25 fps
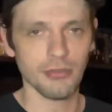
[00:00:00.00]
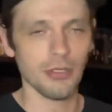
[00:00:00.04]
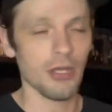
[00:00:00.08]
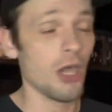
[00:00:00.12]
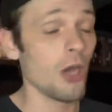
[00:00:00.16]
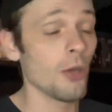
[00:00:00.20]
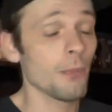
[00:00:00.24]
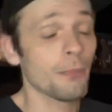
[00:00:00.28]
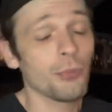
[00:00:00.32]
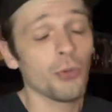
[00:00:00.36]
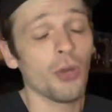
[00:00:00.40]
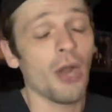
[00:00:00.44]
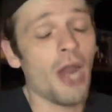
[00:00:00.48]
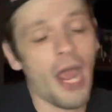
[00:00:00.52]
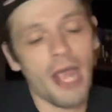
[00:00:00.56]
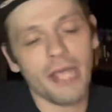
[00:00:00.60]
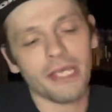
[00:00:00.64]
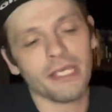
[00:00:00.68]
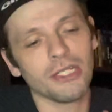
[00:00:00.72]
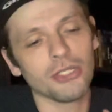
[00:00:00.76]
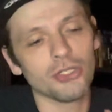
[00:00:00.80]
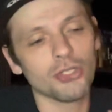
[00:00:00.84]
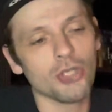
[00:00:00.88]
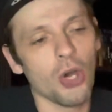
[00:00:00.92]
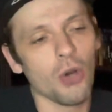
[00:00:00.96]
I
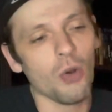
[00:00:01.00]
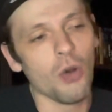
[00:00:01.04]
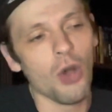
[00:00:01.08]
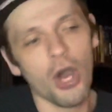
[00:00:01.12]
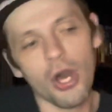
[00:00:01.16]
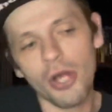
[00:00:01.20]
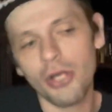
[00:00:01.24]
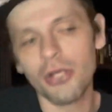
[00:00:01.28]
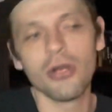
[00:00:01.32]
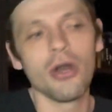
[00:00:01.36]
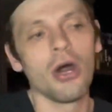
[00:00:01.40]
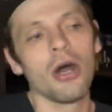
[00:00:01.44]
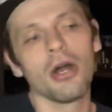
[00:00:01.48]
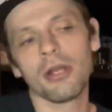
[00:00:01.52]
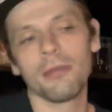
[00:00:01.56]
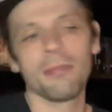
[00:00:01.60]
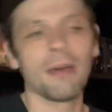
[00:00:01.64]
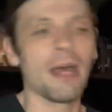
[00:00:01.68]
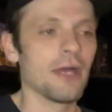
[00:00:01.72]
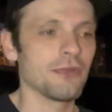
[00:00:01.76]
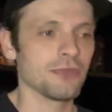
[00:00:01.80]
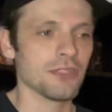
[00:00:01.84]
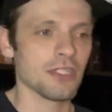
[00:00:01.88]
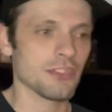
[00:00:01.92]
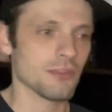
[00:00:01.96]
could go on and on
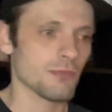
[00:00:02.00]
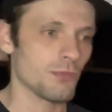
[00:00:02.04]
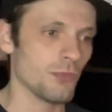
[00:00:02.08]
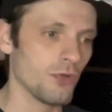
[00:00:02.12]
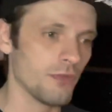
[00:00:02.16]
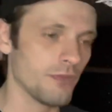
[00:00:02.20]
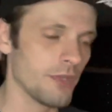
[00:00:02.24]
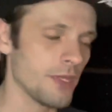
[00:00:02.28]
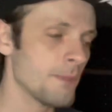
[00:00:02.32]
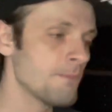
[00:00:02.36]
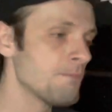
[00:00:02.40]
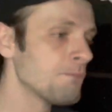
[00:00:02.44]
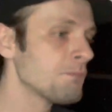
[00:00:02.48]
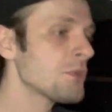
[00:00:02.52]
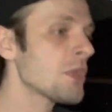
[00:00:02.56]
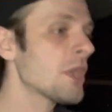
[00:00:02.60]
about this movie.